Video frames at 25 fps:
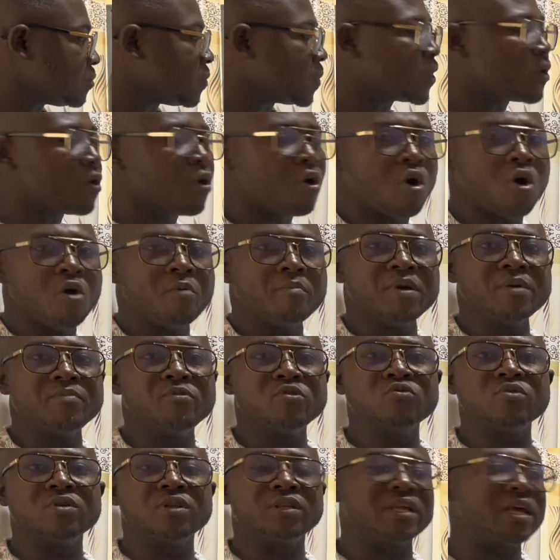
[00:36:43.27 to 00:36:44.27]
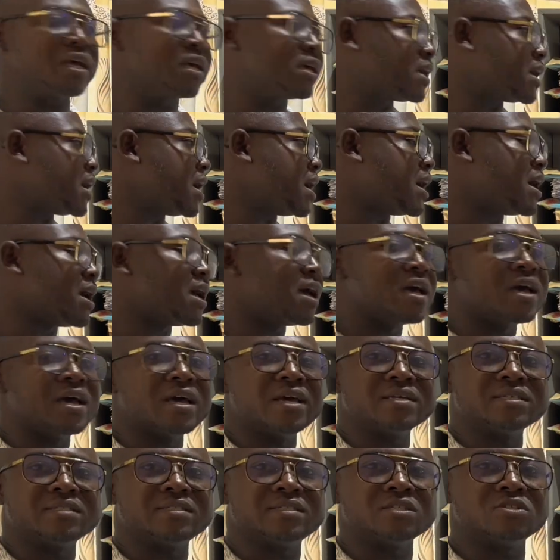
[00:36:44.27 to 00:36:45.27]
Or maybe you take
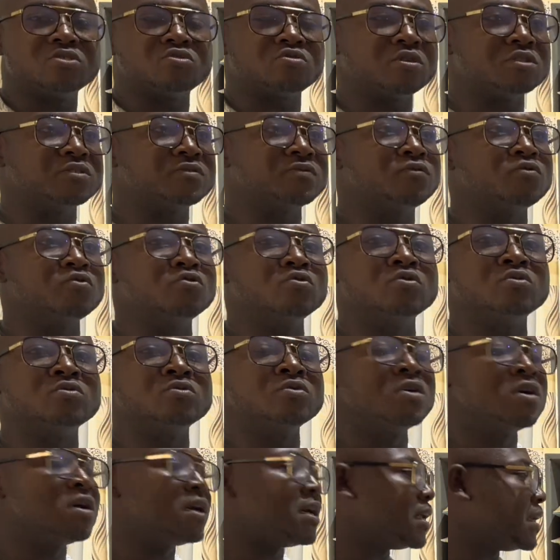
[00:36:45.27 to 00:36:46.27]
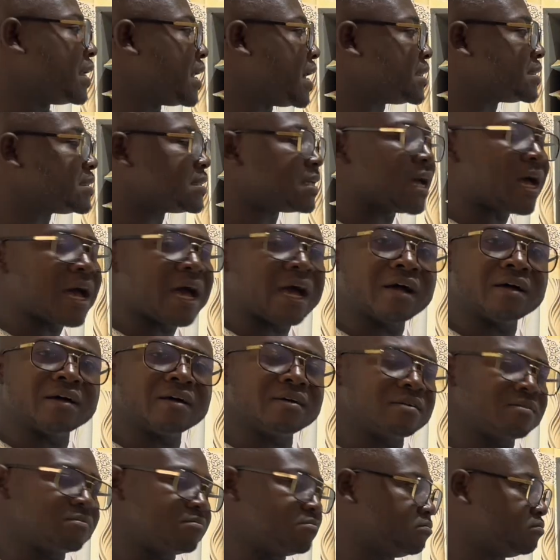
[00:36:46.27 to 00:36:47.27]
citrus fruit that
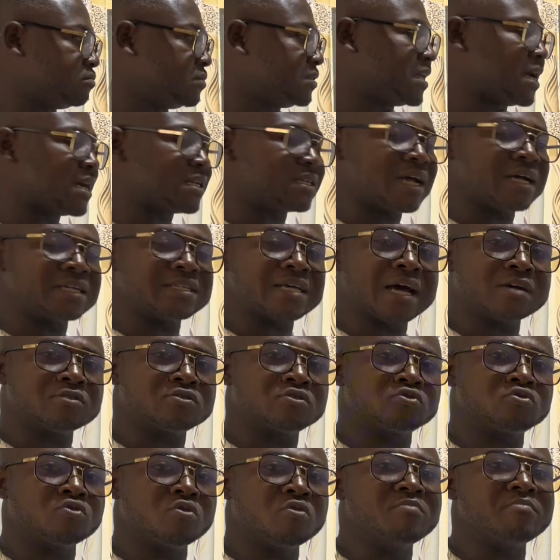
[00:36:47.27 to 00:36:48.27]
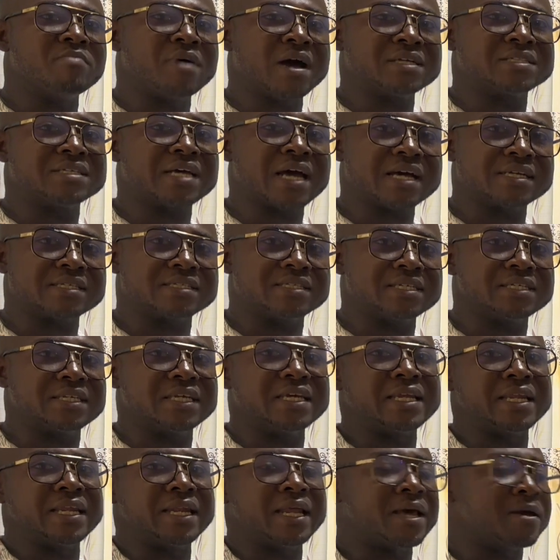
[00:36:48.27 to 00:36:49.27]
has so much acid
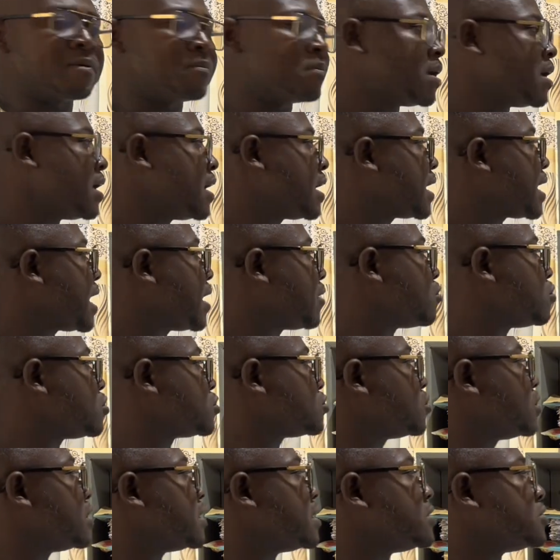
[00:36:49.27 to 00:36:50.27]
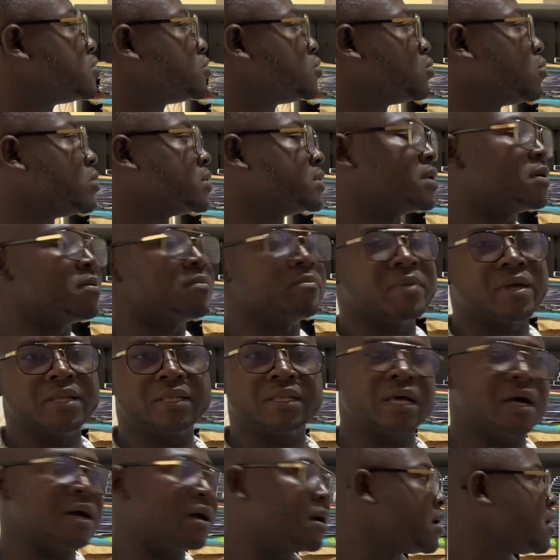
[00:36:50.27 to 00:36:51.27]
in them, can also lead to what?
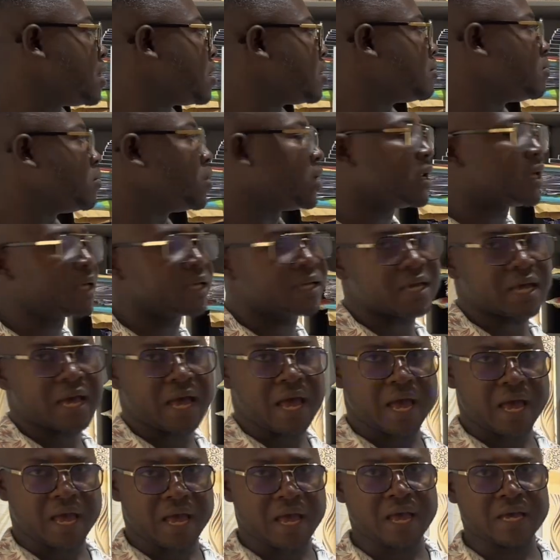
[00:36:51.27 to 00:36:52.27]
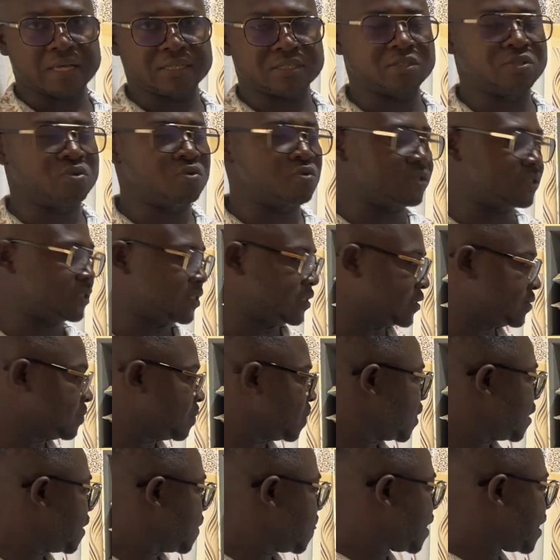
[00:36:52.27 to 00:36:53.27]
Metabolic acidosis.
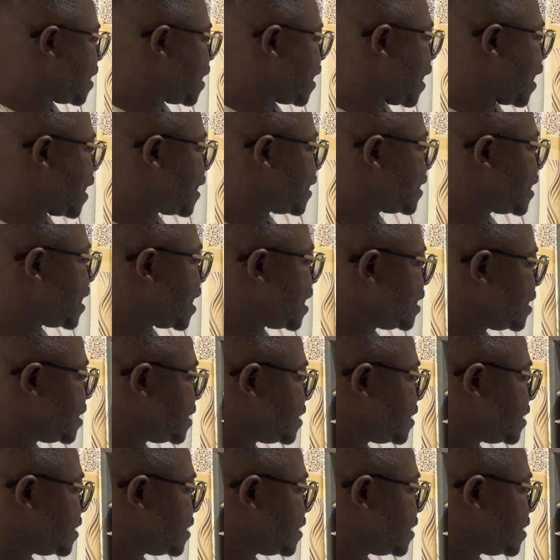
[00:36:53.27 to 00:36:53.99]
And then